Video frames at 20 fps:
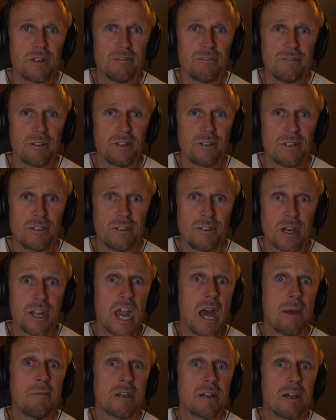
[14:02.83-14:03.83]
of a
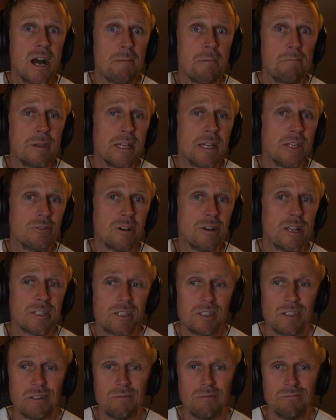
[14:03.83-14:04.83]
dynamic I P
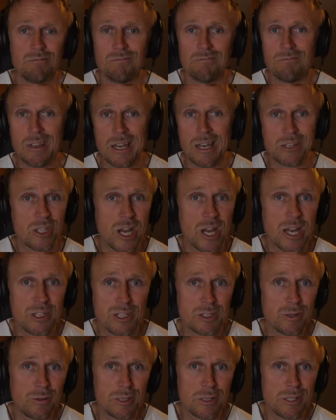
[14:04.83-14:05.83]
address that
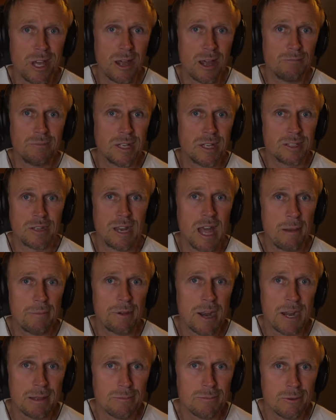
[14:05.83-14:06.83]
changes all the time doesn't
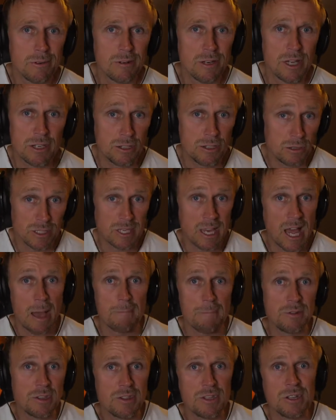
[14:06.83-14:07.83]
happen anymore. It used to
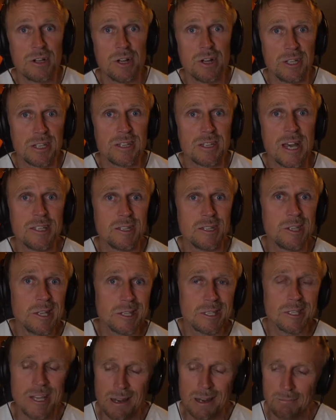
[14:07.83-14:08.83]
happen in the early days of the
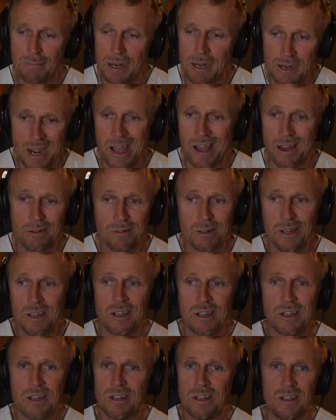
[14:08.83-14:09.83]
internet, but now
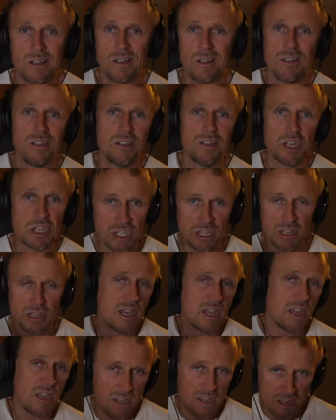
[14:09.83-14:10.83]
you need,
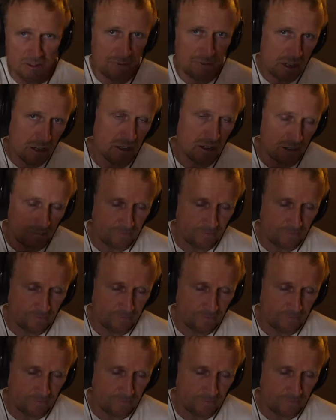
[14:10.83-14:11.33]
if you,